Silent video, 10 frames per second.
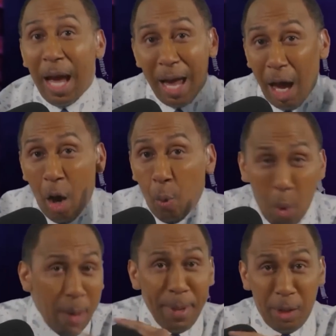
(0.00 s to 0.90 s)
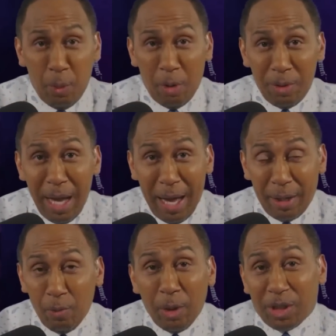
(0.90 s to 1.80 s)
a woman
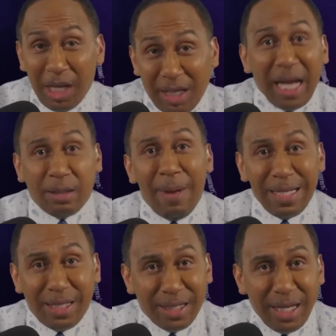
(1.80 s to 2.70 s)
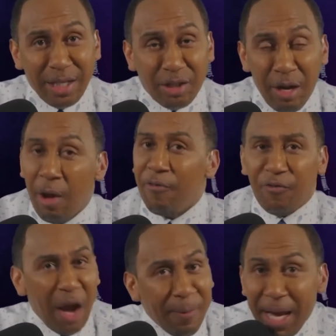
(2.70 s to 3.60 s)
will select my successor.
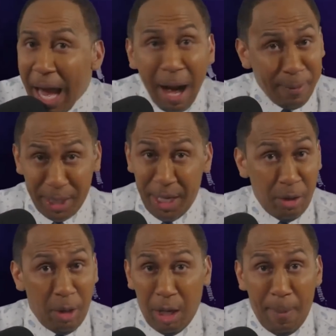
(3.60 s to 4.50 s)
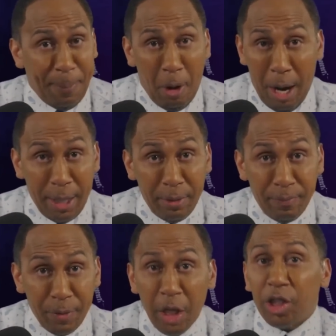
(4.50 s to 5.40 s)
Very arrogant on her part.
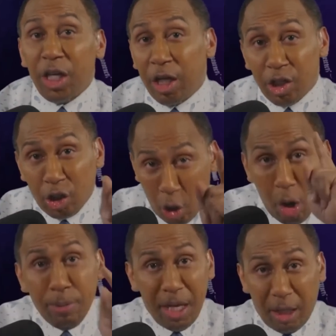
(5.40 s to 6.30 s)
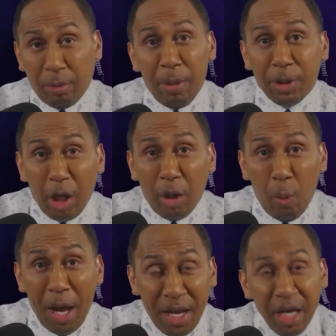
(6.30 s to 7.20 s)
She assumed Hillary was going to
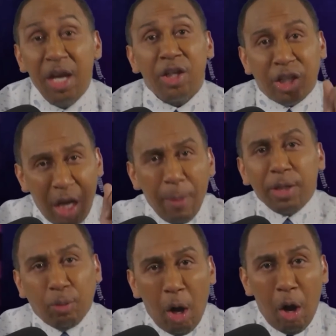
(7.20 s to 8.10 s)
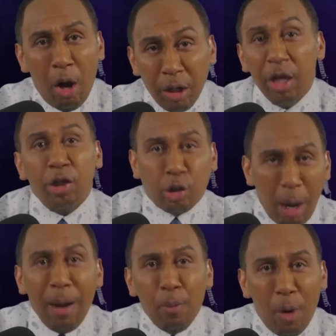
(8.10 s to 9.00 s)
win. She was wrong.
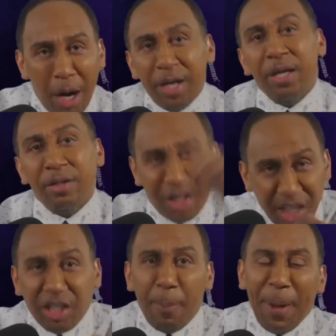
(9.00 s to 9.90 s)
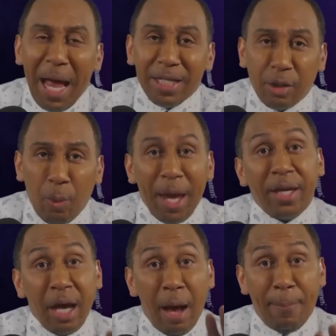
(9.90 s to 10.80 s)
Trump won. Then she passed away.
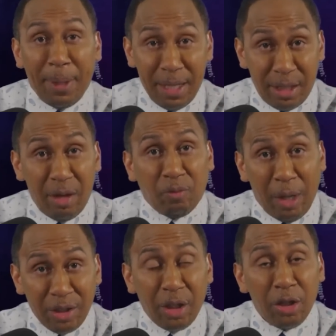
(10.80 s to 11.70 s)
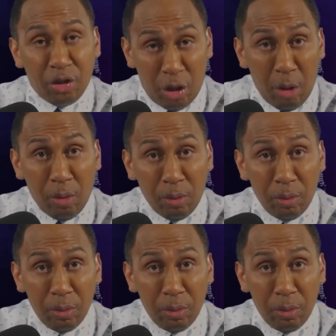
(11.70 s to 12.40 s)
God bless and rest her soul.